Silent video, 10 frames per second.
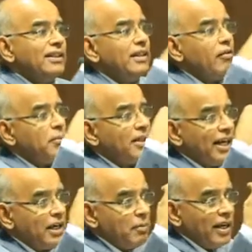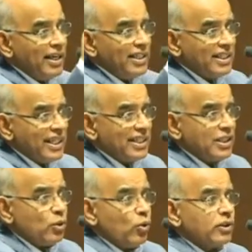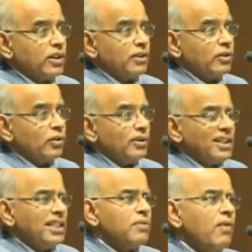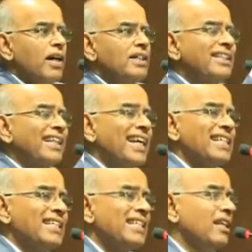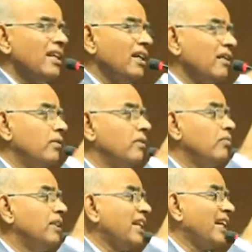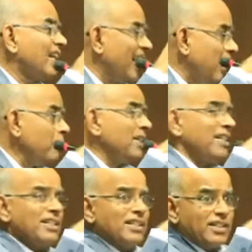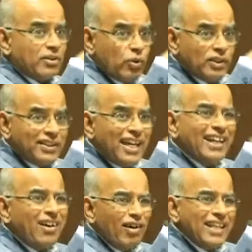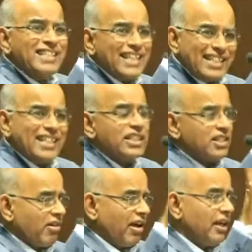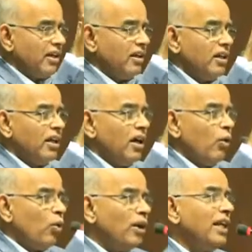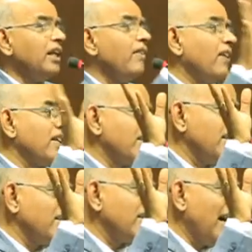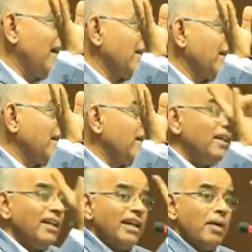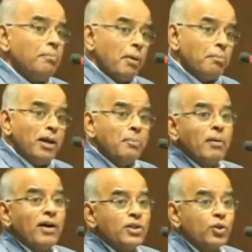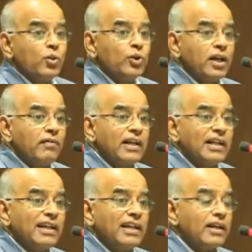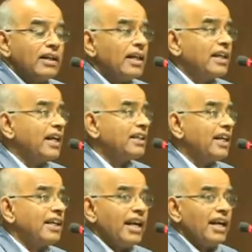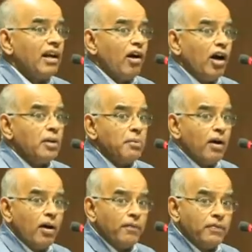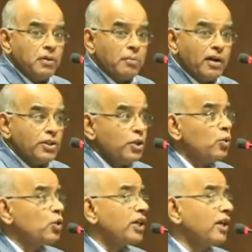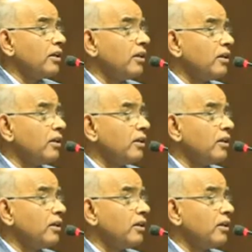They will be tried by sessions courts also. Such warrants case which are tried by sessions courts, they are called as sessions trial. Only difference is that a public prosecutor will conduct a trial on behalf of the prosecution